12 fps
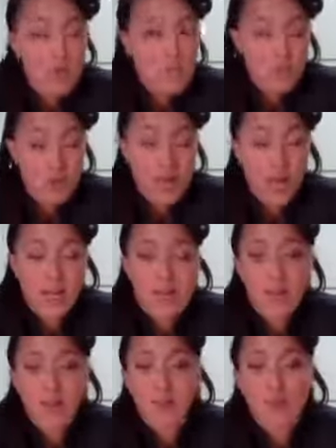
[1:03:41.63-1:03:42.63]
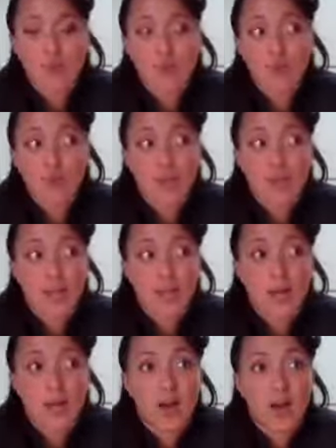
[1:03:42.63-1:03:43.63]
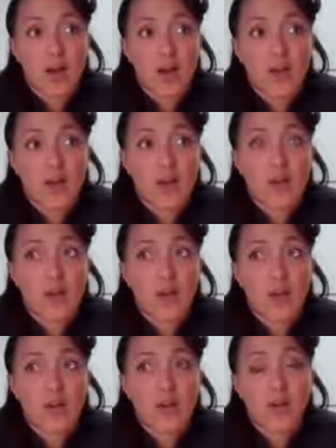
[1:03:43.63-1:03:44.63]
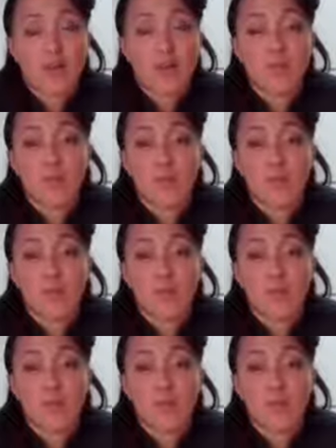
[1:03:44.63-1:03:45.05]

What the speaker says: You can still add it into like another